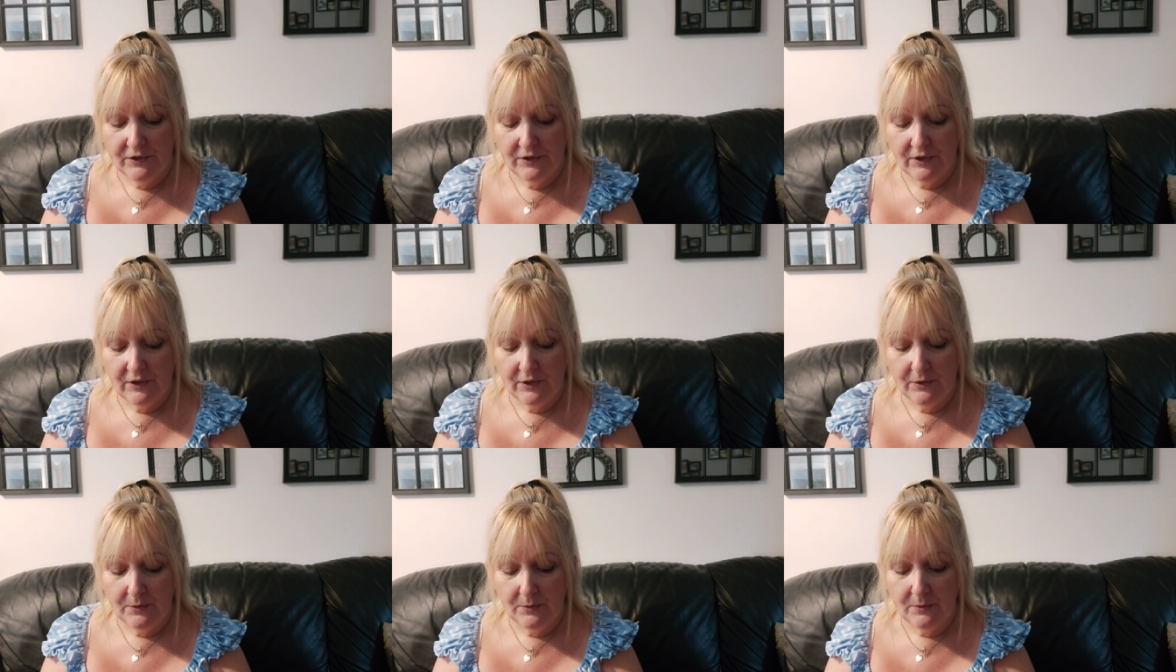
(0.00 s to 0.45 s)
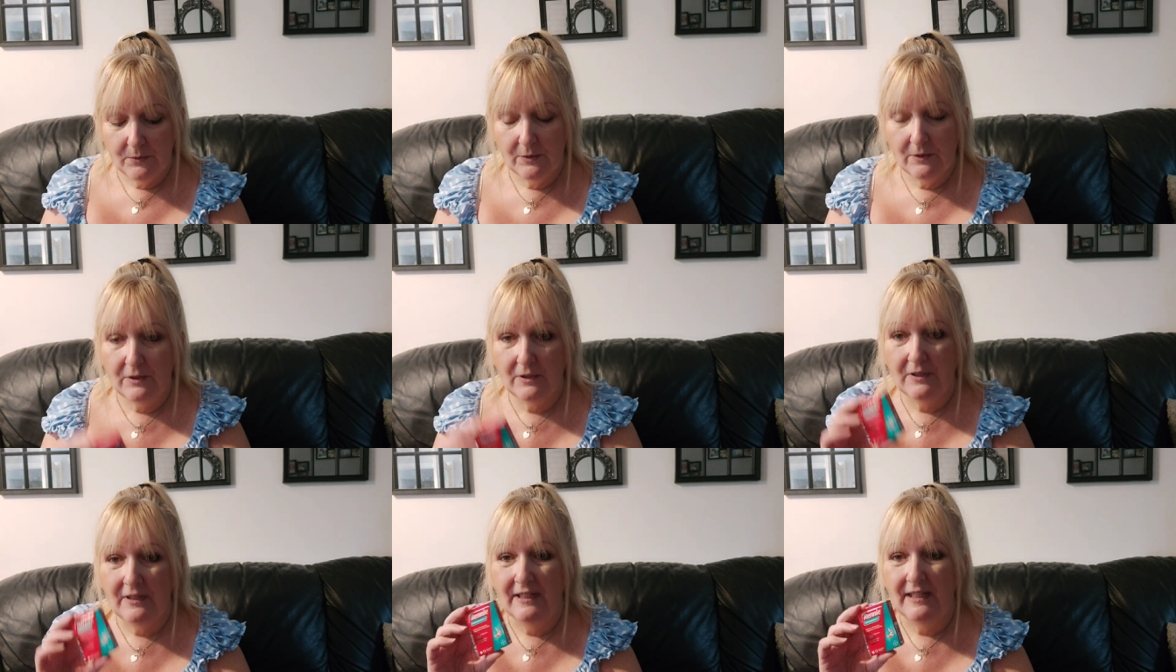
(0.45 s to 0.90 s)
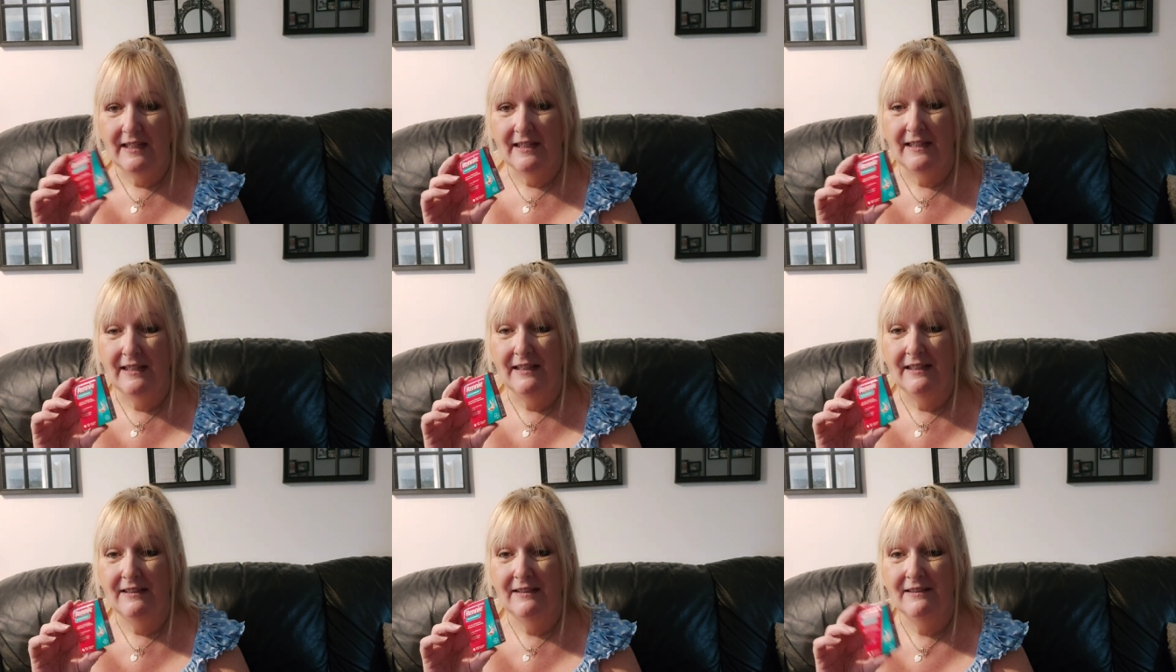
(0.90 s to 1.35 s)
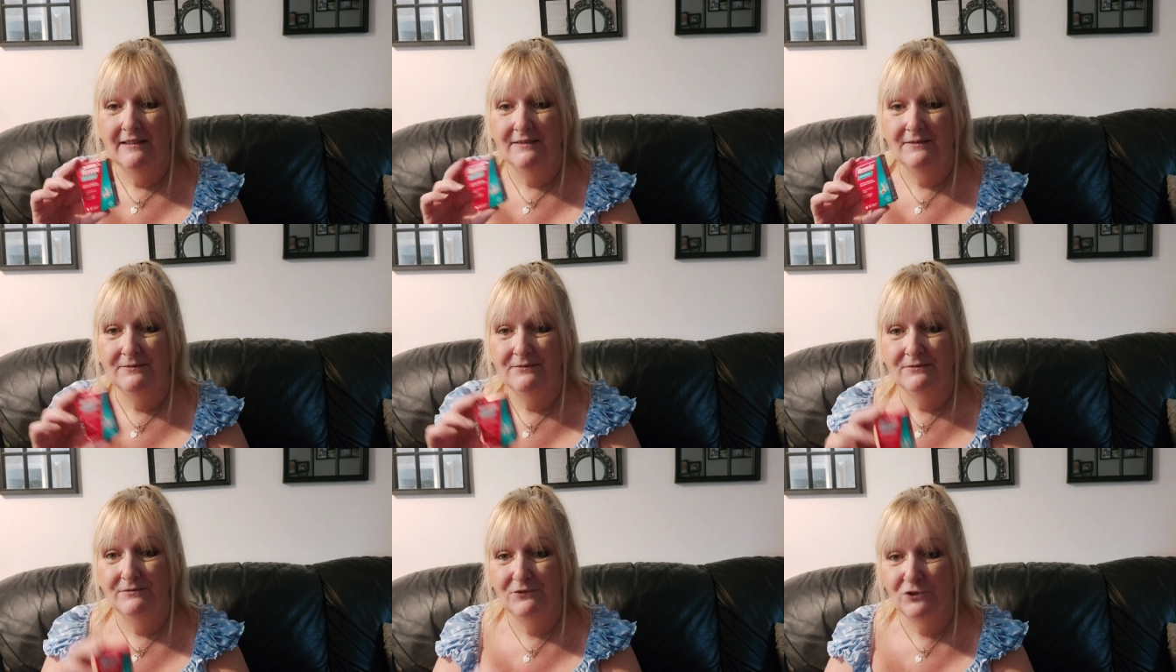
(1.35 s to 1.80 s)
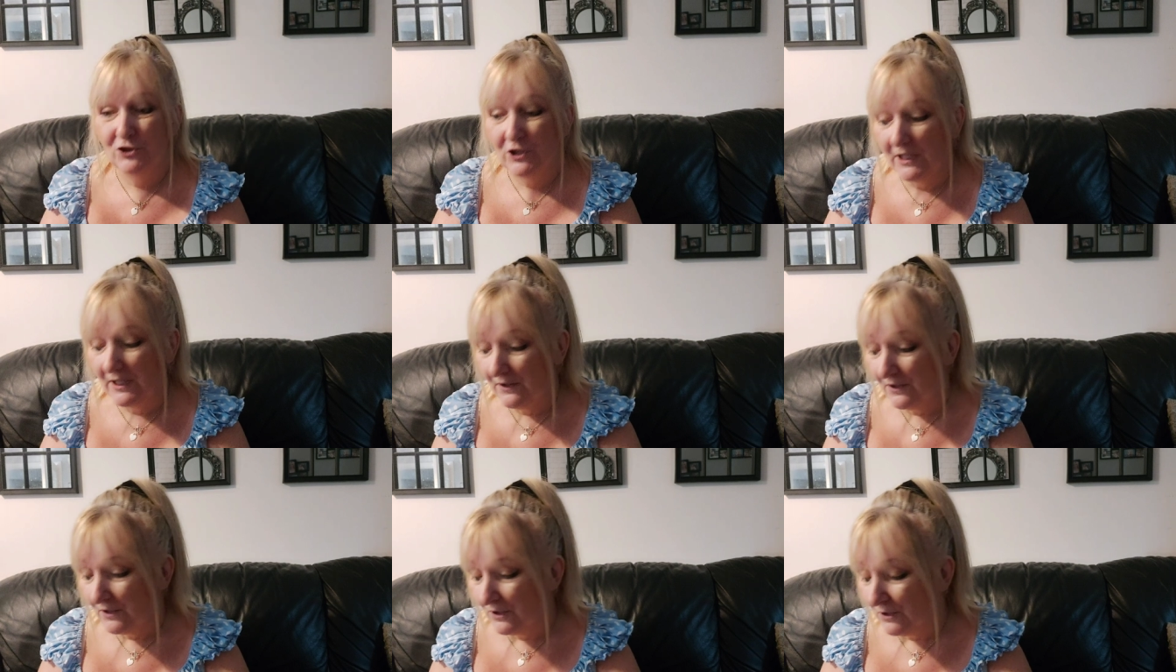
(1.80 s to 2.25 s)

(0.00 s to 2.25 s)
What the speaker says: So yeah, try